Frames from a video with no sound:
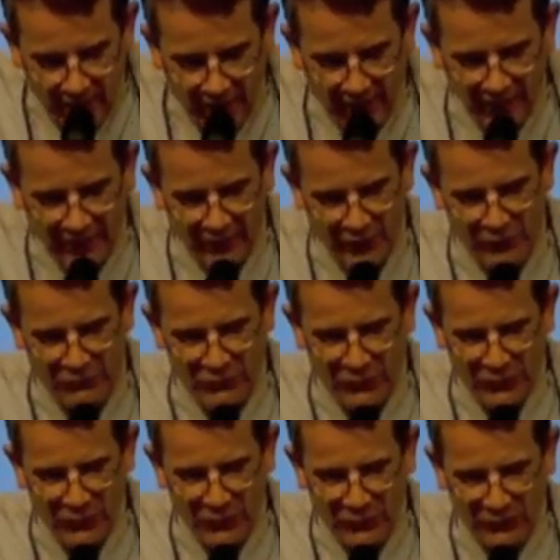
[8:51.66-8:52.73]
I, of
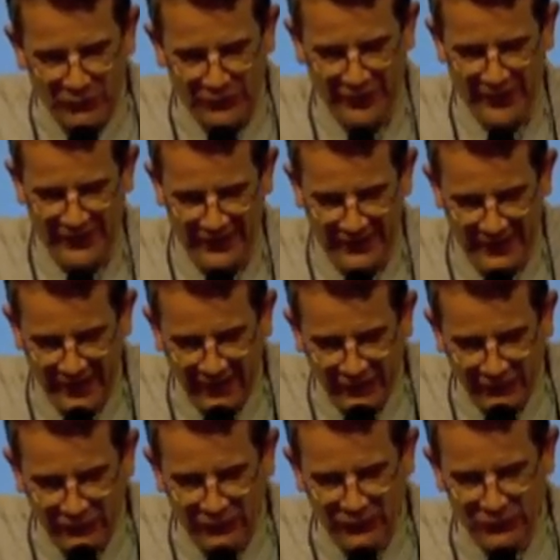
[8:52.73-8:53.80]
course, say
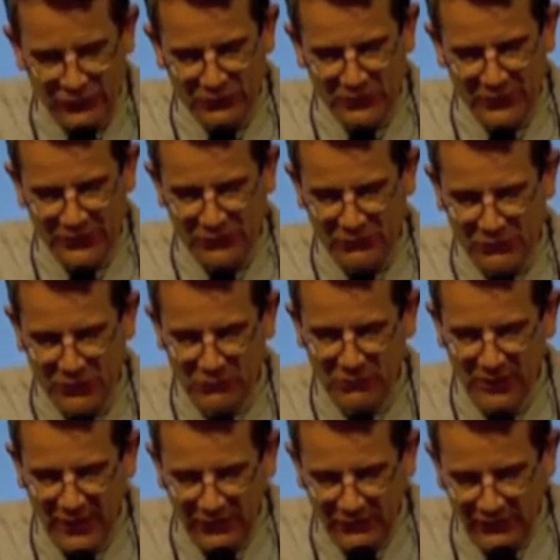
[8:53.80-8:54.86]
yes to his
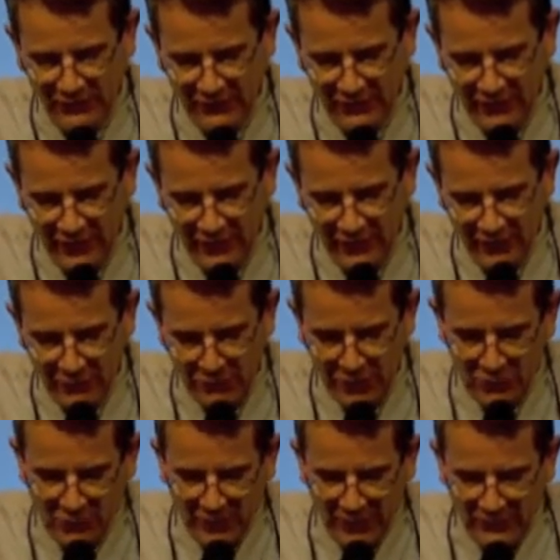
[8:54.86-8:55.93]

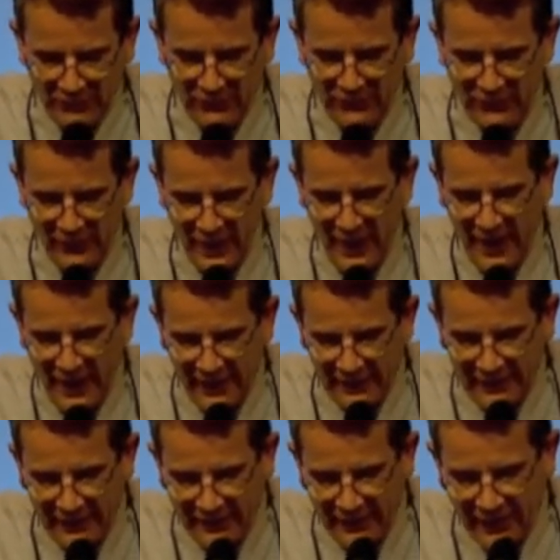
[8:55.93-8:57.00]
request
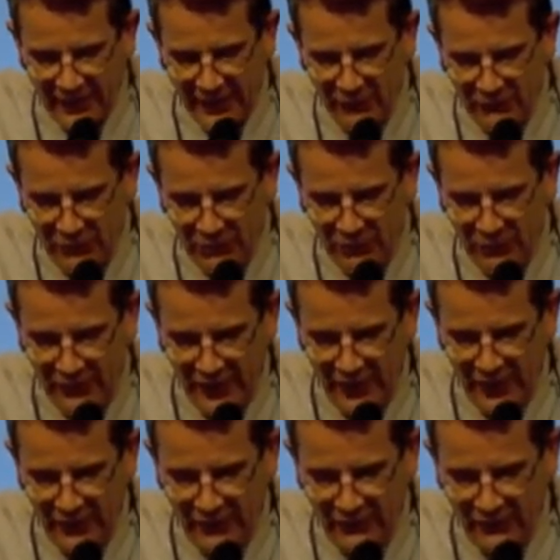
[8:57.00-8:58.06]
and give him a
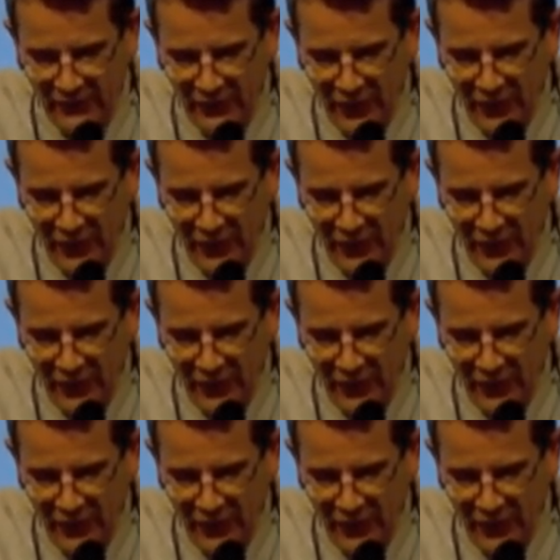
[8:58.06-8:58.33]
date.